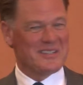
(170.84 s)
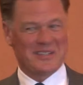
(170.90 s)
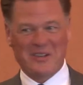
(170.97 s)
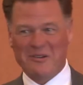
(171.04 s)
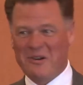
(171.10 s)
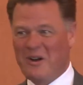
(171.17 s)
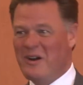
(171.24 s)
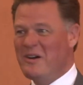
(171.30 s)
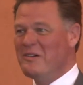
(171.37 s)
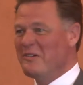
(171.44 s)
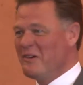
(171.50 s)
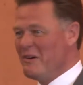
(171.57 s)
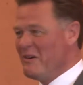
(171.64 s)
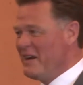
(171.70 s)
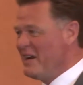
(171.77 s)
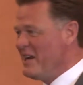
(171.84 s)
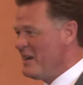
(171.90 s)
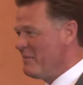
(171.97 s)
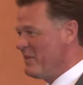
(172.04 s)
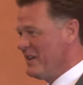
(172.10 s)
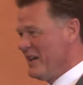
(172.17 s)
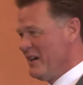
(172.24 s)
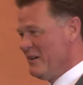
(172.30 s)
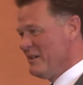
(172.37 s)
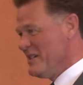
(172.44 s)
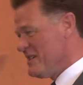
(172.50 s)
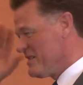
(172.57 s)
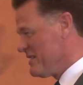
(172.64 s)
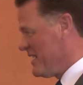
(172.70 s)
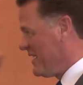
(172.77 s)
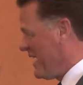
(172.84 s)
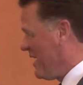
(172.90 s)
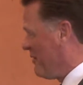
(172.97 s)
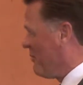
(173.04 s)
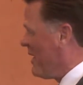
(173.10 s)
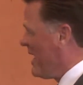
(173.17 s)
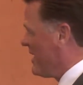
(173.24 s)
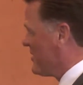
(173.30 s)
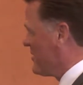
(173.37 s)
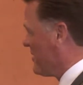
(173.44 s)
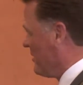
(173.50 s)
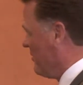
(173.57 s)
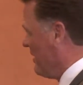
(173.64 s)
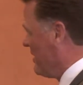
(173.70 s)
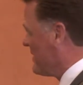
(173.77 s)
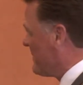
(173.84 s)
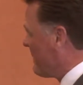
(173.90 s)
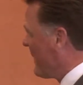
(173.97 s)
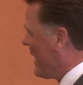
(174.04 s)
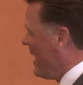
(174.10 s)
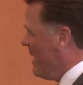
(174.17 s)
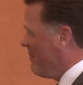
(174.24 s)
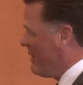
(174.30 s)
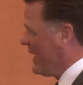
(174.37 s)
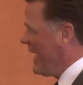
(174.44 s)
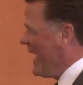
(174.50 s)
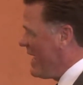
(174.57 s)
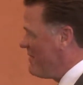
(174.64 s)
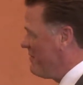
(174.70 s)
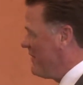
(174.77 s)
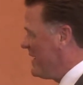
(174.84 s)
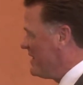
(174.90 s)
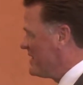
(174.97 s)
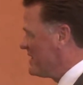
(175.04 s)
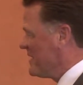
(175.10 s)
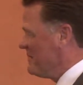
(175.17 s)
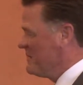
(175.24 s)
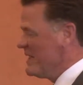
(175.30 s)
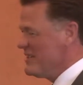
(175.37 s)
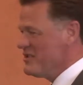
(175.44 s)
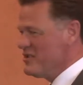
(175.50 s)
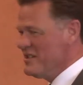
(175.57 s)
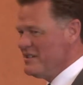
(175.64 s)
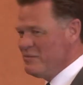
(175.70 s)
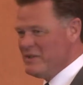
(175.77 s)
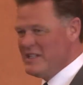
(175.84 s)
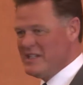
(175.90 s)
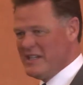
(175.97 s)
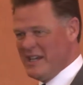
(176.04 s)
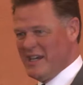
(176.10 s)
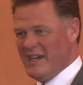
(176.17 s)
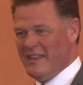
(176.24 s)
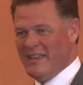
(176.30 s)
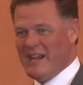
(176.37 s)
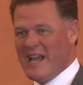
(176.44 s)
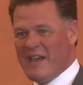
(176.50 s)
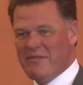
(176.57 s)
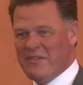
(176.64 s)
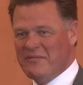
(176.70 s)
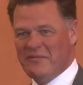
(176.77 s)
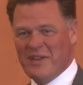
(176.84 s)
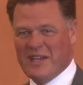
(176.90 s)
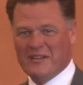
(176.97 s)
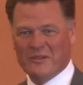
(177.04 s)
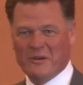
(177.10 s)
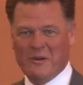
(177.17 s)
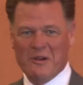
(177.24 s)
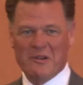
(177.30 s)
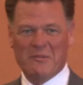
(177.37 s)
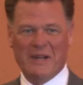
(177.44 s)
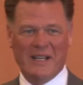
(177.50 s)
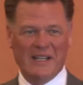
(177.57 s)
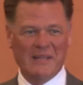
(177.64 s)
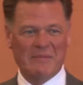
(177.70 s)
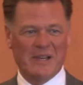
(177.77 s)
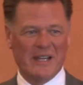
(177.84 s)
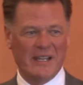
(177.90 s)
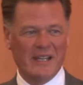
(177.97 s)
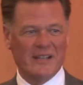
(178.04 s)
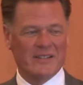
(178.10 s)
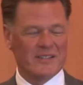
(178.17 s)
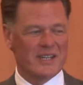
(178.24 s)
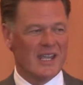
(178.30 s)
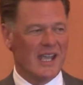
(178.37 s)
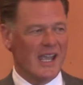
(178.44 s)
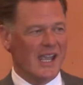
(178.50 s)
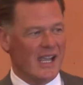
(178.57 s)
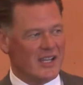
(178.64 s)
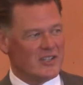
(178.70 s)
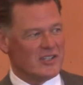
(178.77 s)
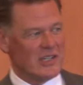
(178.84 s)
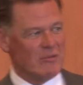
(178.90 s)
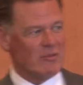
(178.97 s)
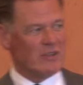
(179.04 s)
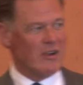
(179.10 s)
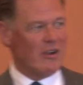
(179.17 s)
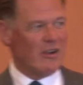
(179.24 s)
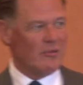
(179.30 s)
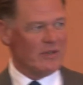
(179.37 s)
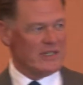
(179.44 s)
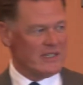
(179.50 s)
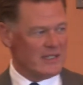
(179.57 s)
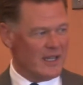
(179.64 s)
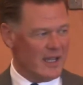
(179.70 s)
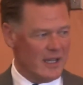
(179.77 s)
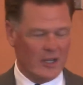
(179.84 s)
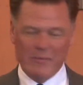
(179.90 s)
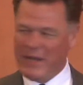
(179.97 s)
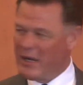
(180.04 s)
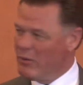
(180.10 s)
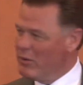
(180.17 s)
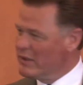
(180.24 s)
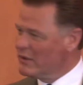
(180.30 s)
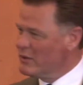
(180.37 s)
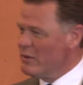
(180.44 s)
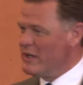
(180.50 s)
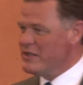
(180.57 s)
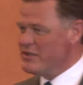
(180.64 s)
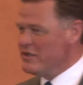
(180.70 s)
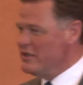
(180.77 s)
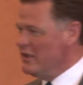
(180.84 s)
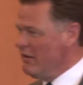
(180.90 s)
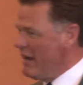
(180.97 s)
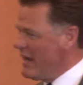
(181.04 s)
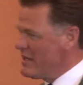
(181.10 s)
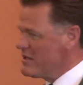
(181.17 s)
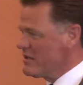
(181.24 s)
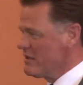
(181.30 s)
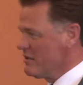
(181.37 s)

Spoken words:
all growing up, we just thought how wise she was. But I have found something she would say that I haven't found quoted by anybody else. And she would always say, no matter what question you asked